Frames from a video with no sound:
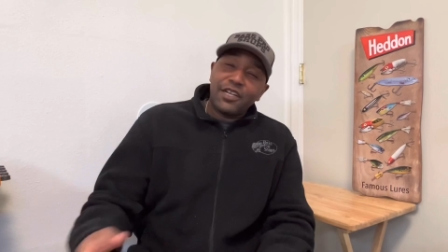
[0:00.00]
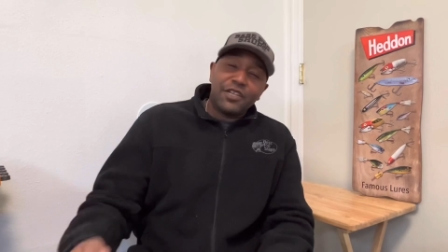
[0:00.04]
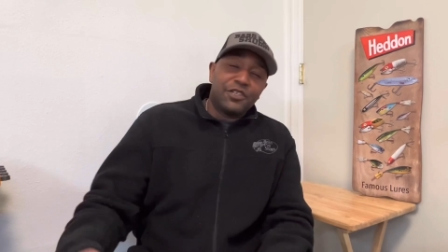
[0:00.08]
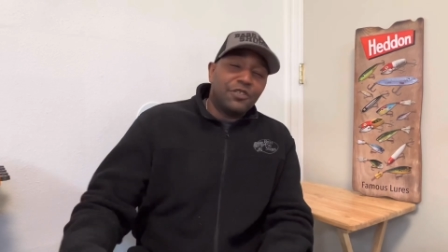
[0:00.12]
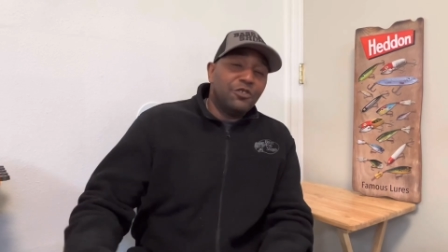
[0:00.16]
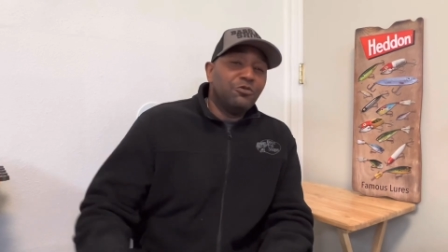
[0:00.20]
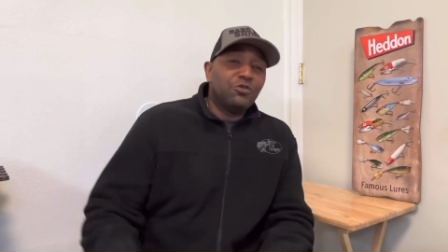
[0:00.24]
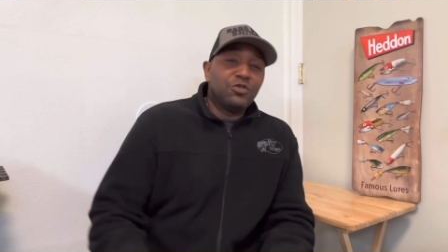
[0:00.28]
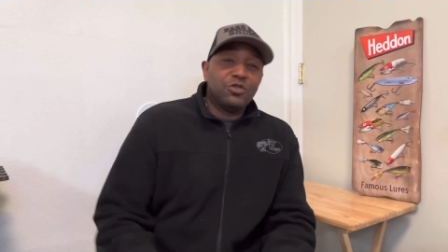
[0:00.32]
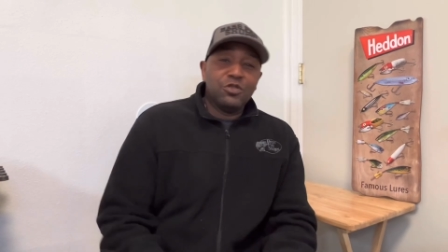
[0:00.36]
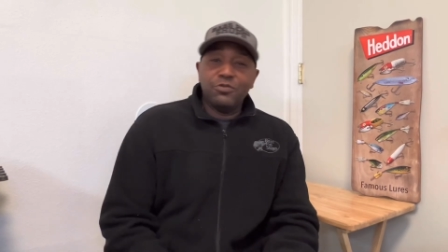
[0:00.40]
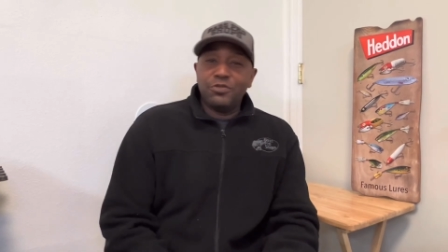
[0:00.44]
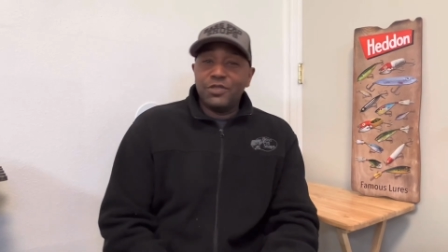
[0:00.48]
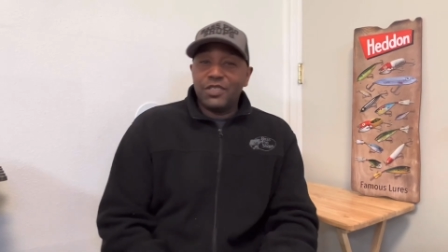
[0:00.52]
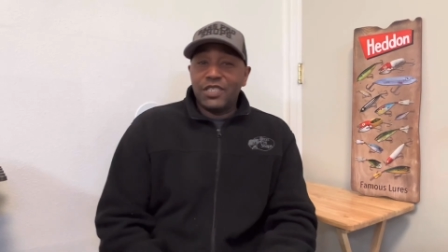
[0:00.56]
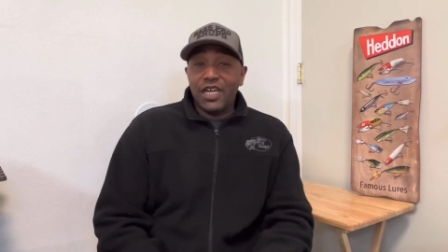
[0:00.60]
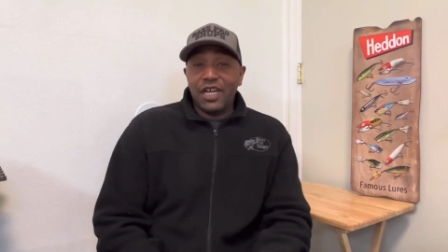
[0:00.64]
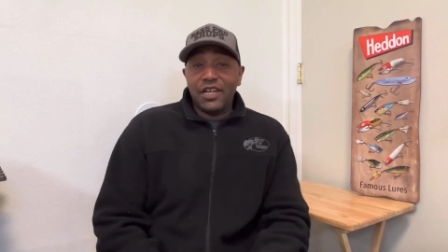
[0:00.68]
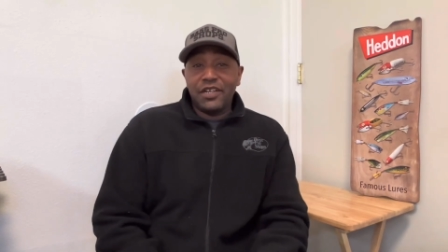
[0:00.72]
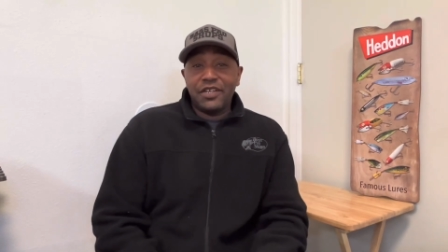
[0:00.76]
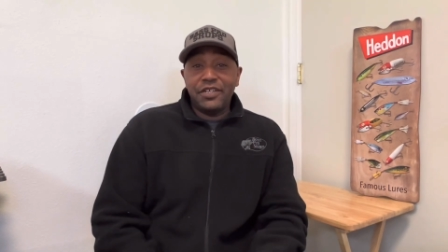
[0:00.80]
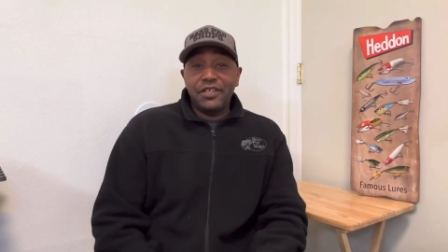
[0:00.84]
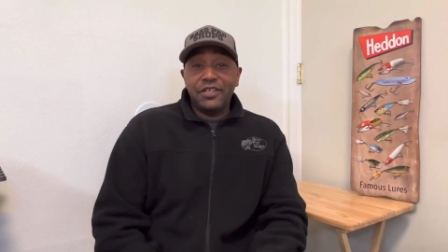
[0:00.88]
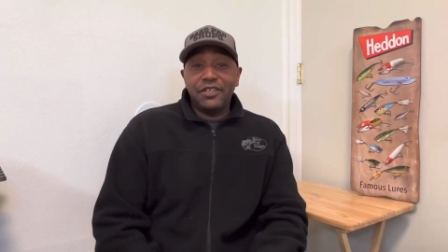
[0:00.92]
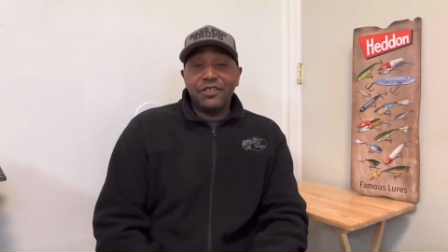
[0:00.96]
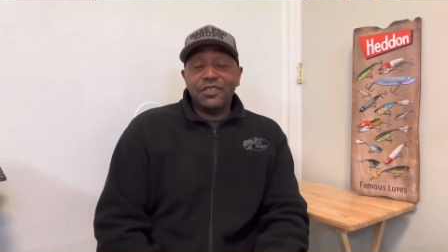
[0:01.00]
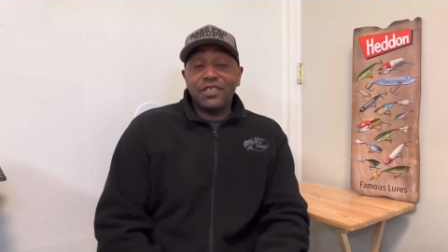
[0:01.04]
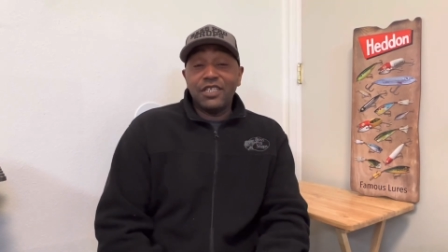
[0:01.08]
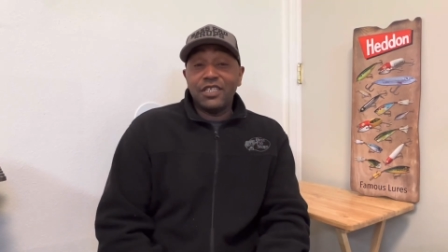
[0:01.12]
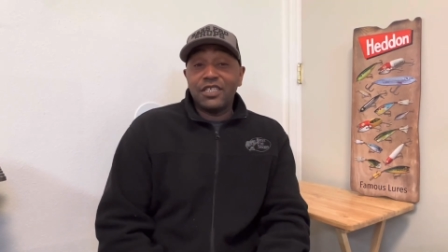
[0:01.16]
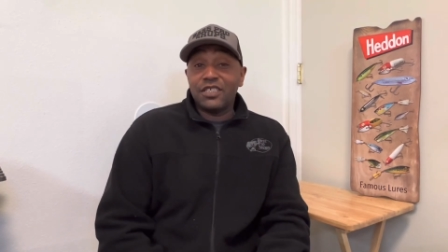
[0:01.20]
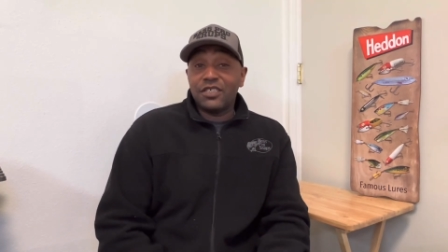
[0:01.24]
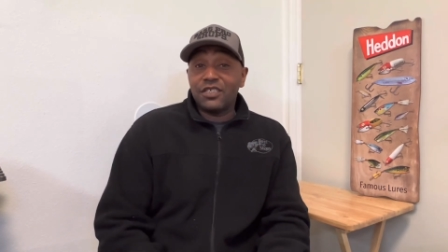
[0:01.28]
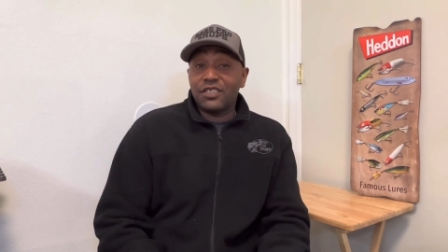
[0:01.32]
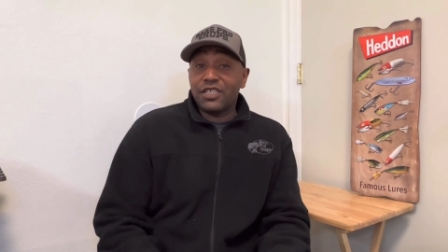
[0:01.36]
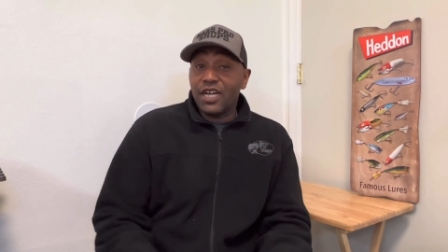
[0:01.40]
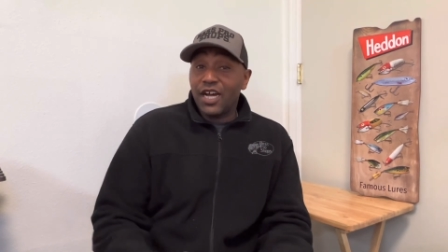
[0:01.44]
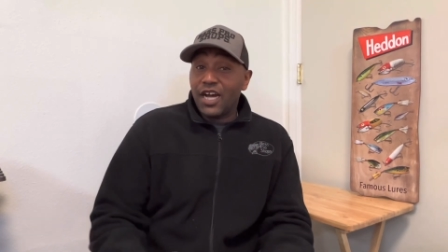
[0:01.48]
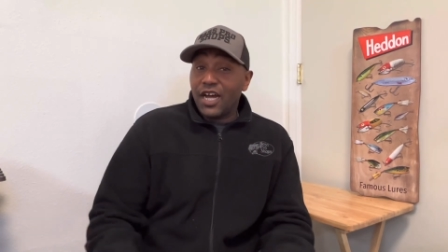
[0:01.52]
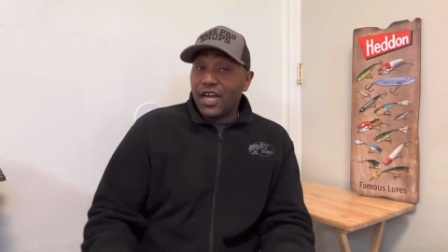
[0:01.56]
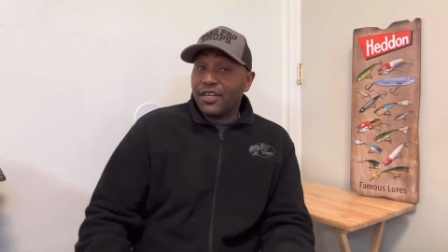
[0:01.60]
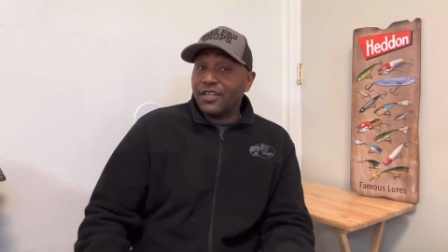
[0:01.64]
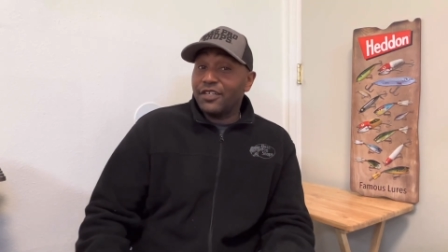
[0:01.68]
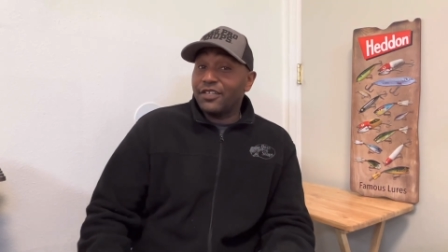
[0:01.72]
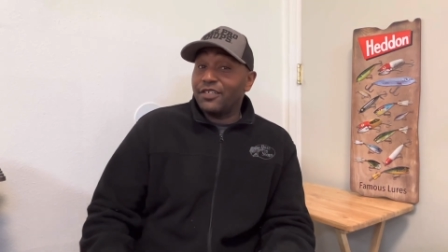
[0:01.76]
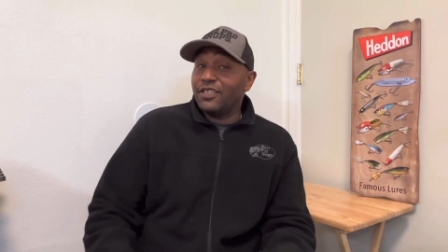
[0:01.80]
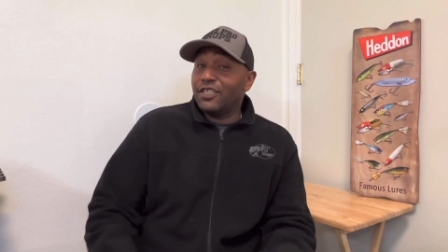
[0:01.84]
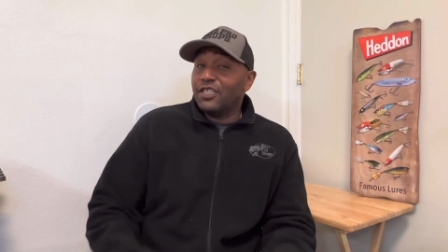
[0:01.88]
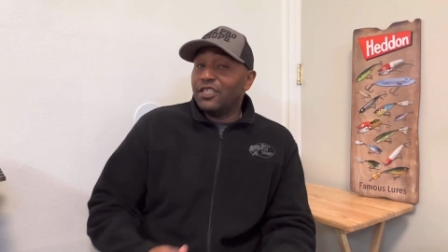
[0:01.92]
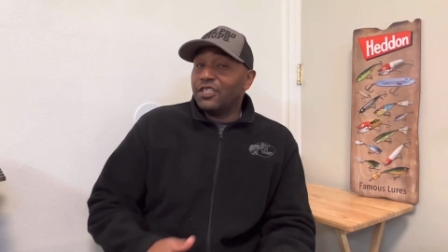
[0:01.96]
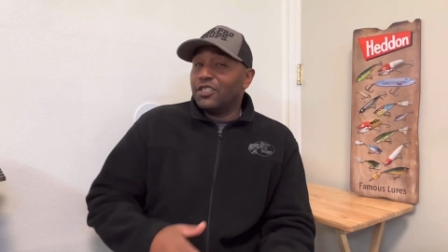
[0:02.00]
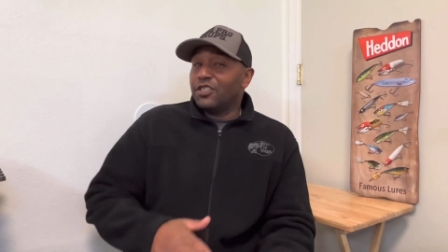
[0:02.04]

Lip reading: of YouTubers out here that are kind of